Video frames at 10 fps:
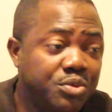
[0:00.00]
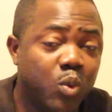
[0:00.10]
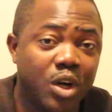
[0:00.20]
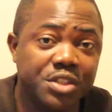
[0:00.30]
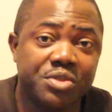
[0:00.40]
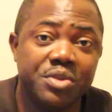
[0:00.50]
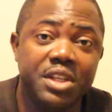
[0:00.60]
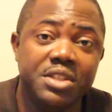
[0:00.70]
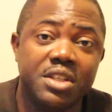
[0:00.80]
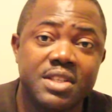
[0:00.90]
watch
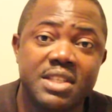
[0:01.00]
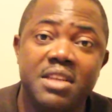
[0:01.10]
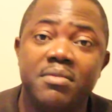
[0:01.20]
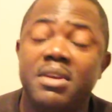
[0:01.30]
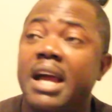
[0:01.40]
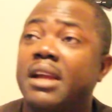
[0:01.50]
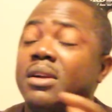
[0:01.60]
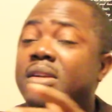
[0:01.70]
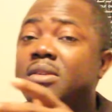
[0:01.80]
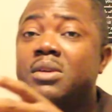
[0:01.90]
religious TV,
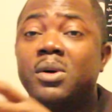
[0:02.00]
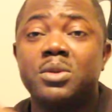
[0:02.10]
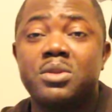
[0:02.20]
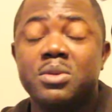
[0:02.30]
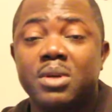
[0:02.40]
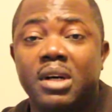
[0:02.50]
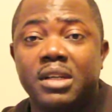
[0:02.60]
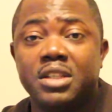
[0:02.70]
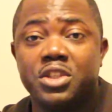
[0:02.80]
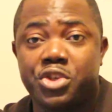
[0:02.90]
I go to
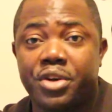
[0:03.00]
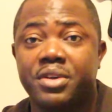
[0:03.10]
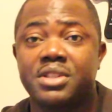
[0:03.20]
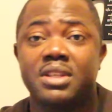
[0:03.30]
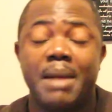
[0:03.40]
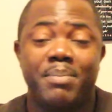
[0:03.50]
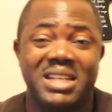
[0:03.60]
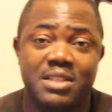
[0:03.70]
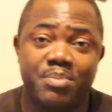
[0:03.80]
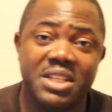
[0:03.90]
uh, the church, I
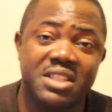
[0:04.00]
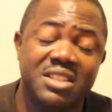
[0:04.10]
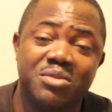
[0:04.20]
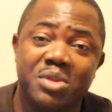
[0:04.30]
participate in